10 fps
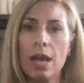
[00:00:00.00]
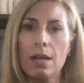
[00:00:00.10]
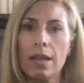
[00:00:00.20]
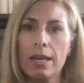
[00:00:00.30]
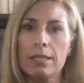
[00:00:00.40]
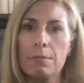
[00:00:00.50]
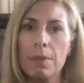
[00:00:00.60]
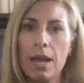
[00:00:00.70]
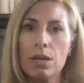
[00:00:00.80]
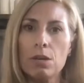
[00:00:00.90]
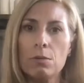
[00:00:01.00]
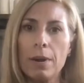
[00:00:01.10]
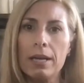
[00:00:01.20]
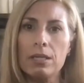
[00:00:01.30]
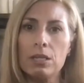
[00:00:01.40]
clients to pay you
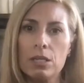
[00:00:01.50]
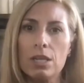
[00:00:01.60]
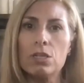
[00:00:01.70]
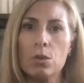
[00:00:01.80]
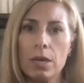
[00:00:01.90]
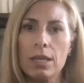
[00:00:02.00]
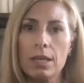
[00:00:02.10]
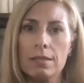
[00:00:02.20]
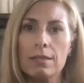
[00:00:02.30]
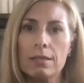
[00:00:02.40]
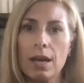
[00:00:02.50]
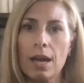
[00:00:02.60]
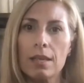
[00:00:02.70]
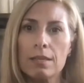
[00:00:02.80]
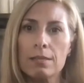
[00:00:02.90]
by just doing these.
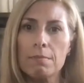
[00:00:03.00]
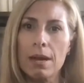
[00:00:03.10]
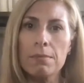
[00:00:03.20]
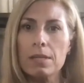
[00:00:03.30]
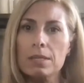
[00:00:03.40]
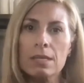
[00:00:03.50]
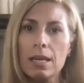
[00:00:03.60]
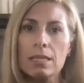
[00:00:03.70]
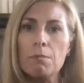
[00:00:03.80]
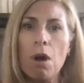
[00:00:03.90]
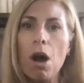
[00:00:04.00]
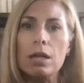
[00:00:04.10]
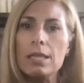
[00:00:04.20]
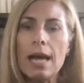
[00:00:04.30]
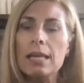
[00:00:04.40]
Okay. This is like a
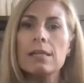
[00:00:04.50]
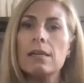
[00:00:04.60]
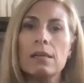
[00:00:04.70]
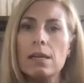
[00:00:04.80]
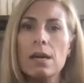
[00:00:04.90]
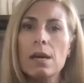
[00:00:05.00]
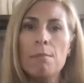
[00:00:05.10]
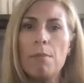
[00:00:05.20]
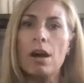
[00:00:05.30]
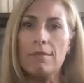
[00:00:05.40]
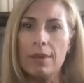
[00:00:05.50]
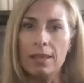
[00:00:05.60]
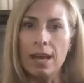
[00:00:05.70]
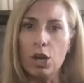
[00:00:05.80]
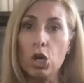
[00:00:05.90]
small, tiny little part of it
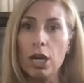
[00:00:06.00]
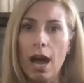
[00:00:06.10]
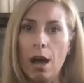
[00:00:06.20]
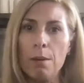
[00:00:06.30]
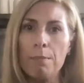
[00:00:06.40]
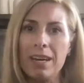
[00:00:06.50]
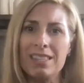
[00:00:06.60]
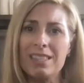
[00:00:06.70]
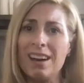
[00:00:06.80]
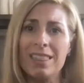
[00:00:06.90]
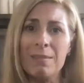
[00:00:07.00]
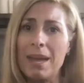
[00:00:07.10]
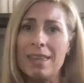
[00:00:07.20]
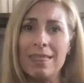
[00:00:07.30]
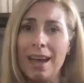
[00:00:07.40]
that could help, but it's not the
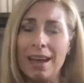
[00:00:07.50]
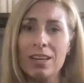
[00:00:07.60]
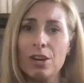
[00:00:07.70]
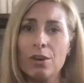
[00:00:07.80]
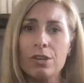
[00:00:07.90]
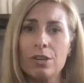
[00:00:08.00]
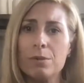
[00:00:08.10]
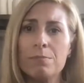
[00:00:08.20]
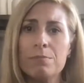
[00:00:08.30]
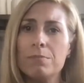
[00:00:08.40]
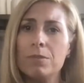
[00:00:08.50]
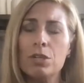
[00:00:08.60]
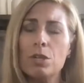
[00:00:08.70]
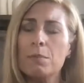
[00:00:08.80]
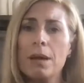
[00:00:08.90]
main thing. You
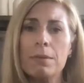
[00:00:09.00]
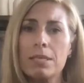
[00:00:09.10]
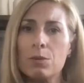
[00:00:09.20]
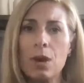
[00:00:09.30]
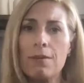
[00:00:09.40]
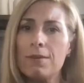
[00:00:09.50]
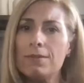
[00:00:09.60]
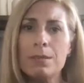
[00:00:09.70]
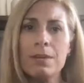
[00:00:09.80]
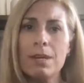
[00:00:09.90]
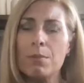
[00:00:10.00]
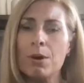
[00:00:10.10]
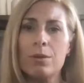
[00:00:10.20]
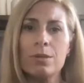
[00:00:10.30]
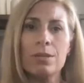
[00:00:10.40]
should be able to write a 15-minute
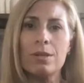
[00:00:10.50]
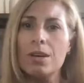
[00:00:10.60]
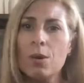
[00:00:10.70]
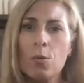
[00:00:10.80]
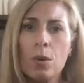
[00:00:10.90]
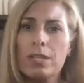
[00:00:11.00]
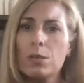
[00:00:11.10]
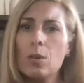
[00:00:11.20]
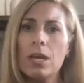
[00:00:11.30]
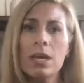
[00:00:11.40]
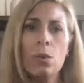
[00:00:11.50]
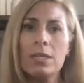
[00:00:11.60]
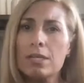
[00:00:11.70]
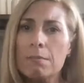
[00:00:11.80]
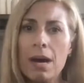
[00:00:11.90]
post once a week,
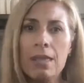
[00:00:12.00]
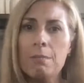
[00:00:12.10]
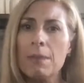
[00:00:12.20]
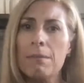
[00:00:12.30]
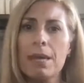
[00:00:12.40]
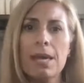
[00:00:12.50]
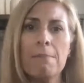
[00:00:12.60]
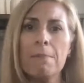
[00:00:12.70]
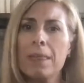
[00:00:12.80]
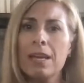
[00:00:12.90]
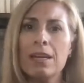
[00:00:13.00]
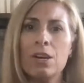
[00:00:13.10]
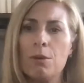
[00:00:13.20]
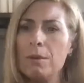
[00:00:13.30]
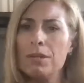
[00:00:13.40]
once a month, maybe,
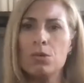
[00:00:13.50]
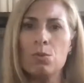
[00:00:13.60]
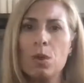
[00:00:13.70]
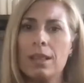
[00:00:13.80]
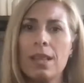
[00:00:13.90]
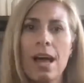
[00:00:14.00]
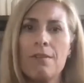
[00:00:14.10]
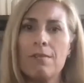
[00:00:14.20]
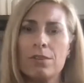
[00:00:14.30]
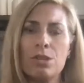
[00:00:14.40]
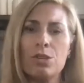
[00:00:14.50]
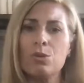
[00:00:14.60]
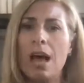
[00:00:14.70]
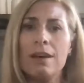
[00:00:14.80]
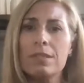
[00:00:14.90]
maybe do one live or 2
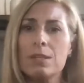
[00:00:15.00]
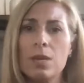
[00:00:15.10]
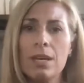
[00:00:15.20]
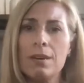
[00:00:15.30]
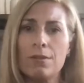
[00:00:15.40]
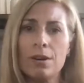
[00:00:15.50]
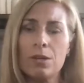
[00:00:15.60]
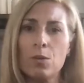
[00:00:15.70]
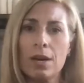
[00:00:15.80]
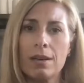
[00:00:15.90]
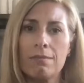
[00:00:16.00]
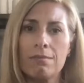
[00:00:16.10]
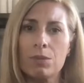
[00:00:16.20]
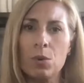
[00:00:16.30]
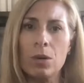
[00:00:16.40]
lives a week for 20
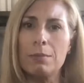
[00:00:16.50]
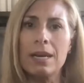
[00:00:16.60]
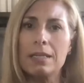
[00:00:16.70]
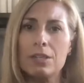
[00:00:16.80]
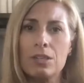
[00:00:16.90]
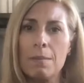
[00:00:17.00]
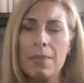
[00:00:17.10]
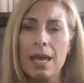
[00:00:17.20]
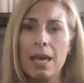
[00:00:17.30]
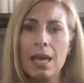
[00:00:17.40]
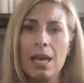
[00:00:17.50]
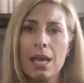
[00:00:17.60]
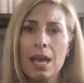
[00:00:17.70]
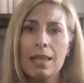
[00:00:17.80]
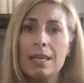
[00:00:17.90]
minutes or something.
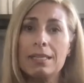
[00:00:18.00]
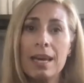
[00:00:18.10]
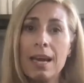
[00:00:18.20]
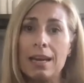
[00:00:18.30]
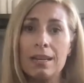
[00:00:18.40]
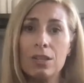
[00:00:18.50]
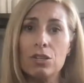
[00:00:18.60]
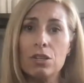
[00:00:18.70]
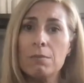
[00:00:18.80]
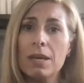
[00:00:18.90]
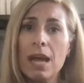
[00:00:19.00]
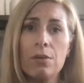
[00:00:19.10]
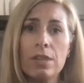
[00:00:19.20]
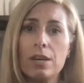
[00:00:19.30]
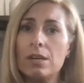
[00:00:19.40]
And that's it. You shouldn't be
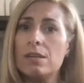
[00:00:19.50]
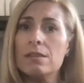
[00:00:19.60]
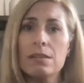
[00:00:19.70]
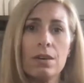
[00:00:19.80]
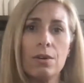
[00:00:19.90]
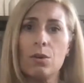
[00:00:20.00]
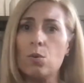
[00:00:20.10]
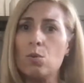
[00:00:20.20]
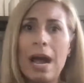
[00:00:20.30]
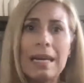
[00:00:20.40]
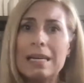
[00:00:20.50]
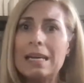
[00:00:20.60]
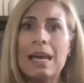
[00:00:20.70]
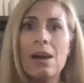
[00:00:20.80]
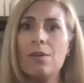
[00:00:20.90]
out there,
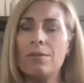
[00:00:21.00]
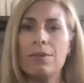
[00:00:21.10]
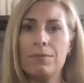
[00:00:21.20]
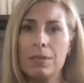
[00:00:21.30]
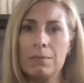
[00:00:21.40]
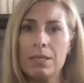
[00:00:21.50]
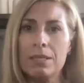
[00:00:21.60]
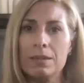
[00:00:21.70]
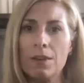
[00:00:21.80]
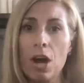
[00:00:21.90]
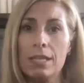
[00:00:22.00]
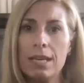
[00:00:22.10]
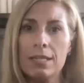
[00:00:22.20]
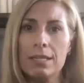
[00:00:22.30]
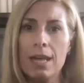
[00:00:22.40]
grinding out 50 pieces of
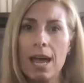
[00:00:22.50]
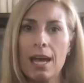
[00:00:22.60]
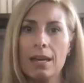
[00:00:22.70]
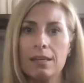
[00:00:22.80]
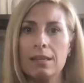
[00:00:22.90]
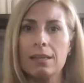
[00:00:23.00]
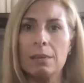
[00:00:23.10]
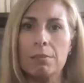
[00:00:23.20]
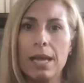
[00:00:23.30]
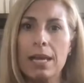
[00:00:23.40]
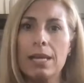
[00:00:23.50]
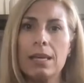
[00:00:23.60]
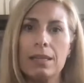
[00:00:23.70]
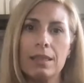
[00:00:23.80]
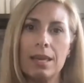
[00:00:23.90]
content a day and
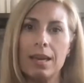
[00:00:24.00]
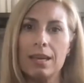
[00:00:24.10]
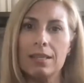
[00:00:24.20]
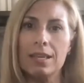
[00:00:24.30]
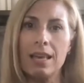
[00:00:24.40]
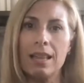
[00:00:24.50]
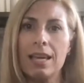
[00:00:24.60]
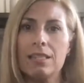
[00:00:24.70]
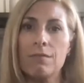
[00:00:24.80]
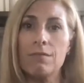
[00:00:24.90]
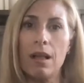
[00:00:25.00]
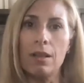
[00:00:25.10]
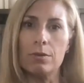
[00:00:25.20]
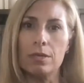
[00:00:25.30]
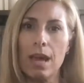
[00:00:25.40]
blanketing the thing to get likes and
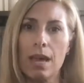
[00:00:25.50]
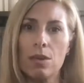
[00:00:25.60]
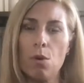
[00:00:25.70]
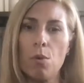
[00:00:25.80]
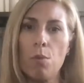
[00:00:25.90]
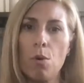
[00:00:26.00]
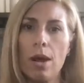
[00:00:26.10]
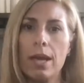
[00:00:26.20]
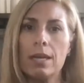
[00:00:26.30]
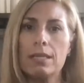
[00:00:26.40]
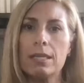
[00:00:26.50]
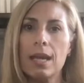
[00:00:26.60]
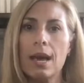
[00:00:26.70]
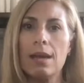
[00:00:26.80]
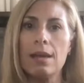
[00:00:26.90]
follows. Okay. The whole point is to
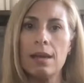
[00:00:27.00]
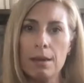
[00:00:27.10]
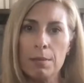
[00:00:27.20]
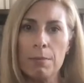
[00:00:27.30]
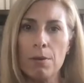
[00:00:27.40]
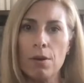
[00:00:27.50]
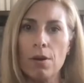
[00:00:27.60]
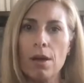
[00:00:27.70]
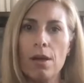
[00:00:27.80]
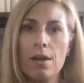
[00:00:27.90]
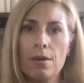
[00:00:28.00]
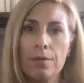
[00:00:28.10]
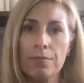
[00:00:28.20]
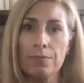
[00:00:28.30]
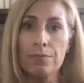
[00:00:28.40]
get people
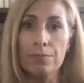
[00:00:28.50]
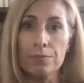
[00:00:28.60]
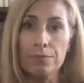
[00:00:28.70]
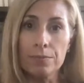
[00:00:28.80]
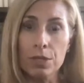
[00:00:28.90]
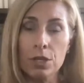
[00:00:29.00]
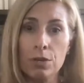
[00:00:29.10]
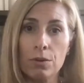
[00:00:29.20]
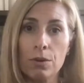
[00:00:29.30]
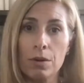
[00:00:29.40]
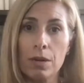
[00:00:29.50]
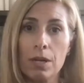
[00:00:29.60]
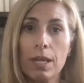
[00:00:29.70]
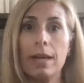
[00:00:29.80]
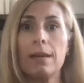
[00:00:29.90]
to
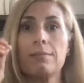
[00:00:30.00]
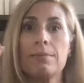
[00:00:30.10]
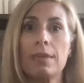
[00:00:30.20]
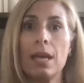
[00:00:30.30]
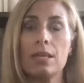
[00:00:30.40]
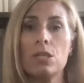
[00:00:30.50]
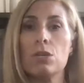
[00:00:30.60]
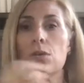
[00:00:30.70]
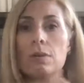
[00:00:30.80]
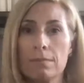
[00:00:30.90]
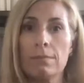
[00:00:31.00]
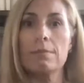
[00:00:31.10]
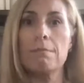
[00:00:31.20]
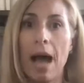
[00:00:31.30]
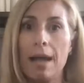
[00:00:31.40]
click and to
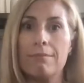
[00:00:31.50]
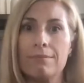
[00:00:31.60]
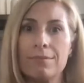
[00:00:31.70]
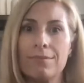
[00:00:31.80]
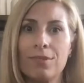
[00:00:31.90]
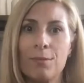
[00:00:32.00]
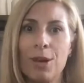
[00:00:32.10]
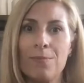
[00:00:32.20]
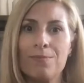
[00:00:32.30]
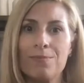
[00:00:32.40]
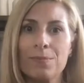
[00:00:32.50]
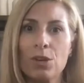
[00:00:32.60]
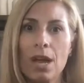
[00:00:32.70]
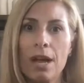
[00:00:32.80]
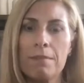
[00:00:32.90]
buy from you.
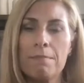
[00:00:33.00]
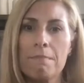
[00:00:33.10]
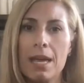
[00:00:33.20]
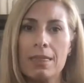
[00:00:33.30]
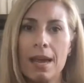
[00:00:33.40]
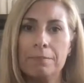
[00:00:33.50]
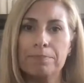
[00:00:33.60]
Okay. Main thing.